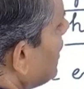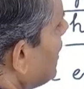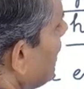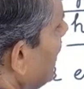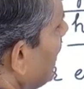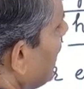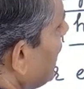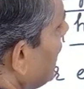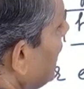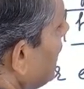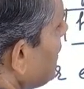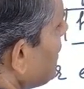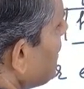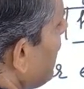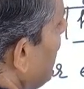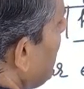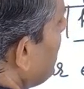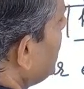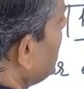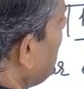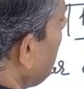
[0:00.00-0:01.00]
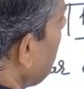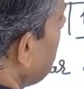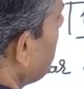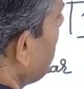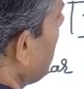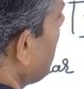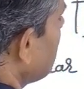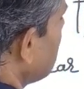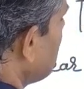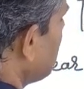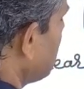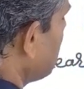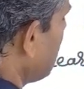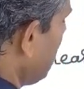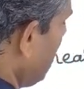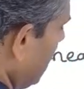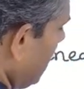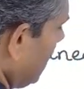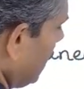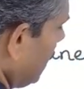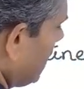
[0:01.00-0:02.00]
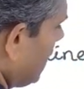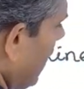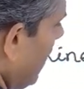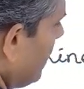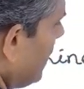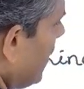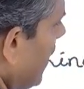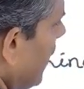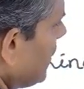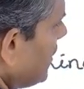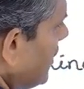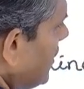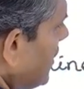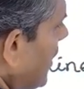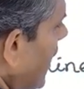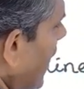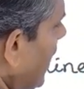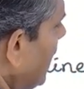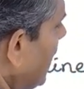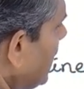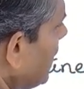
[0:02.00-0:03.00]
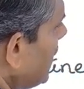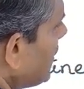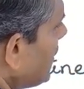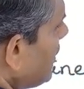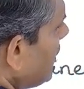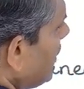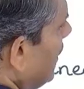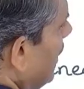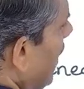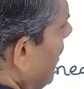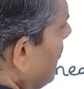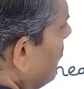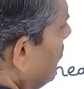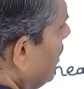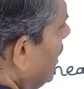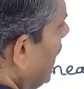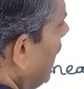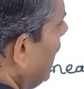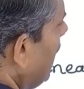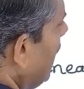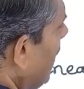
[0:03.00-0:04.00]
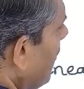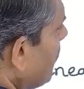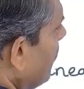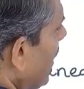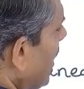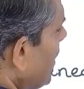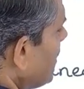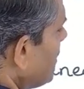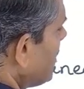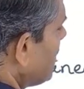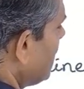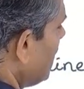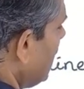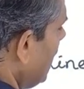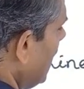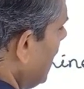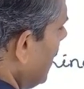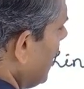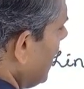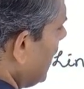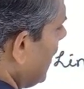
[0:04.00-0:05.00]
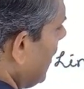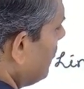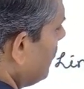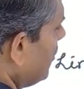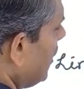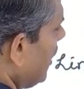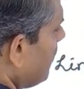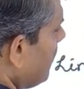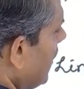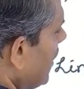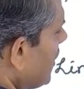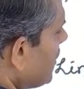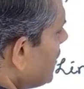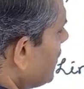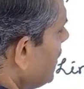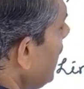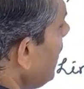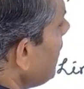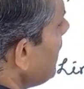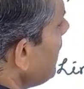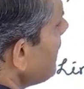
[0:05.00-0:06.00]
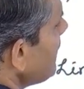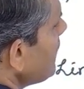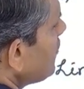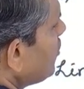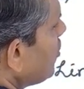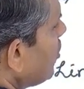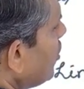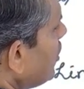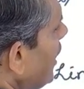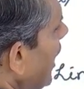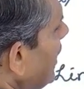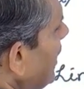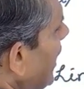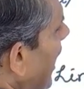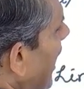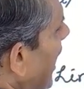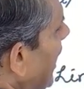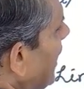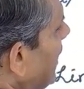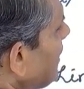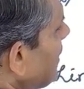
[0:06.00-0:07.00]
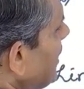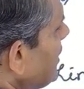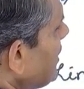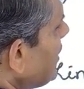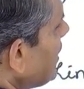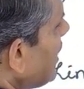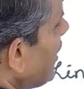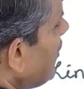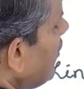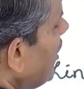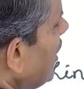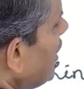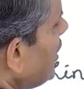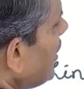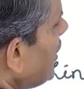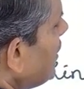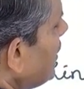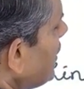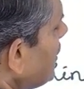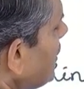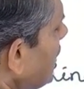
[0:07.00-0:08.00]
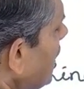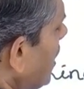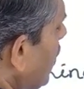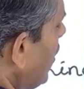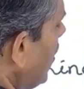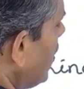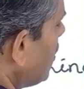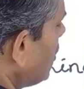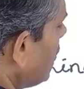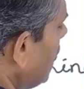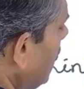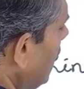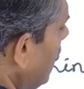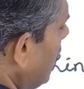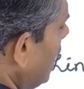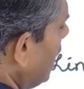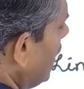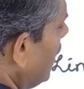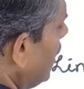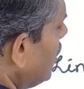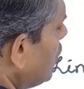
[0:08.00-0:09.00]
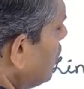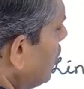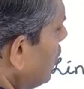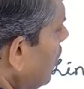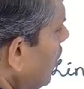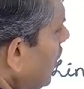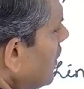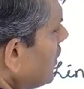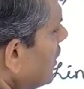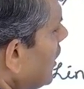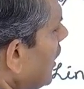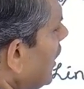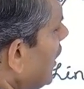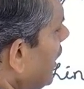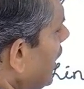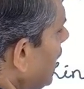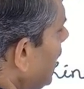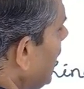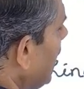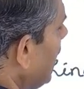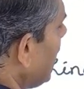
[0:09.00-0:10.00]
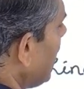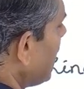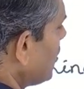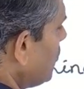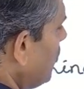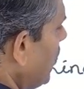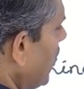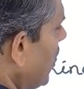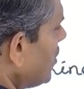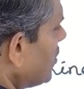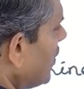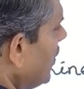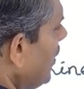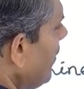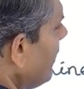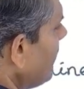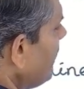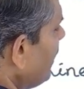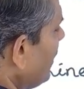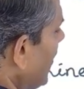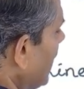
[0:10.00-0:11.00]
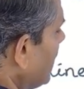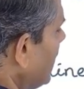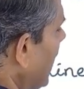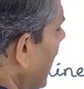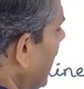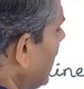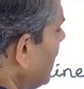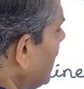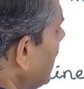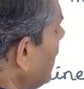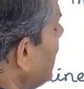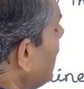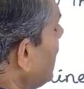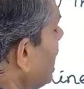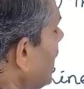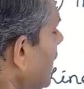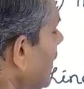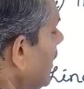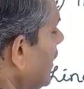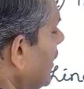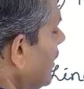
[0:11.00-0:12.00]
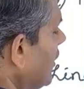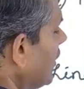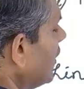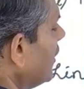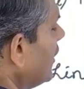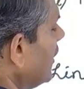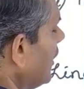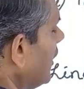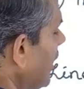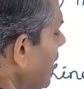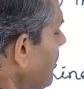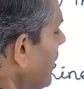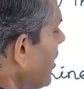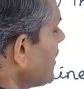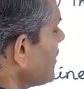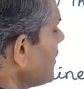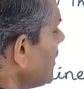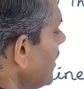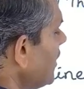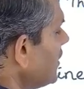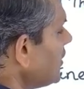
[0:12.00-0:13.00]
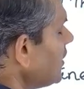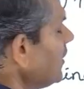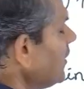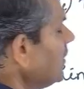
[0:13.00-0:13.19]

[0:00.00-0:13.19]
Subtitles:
t. It is mt plus c. So I'm just writing this mt plus c, mt plus c, so that I just converted this equation into the linear expression that represents